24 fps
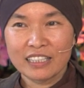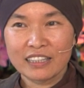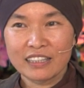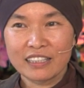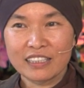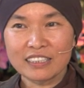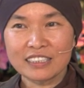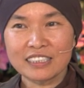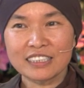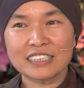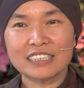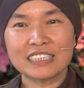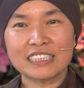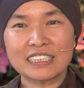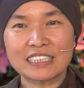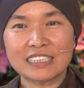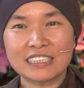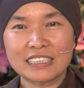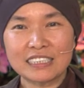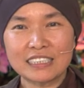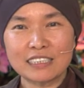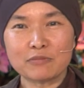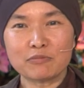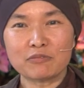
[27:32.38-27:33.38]
There's
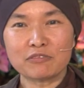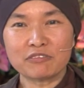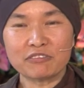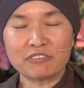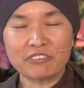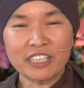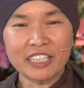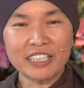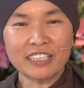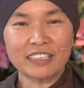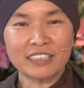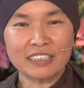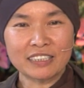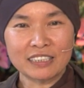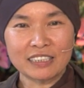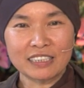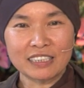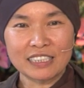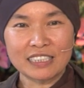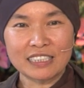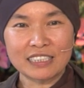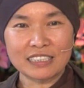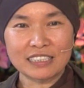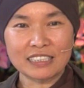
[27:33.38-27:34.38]
this deep fear
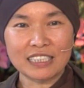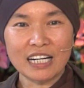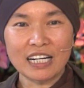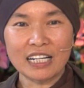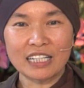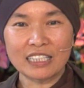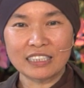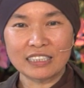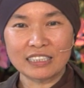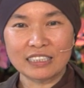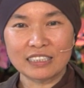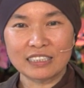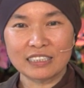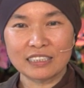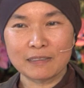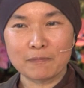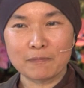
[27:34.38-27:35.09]
inside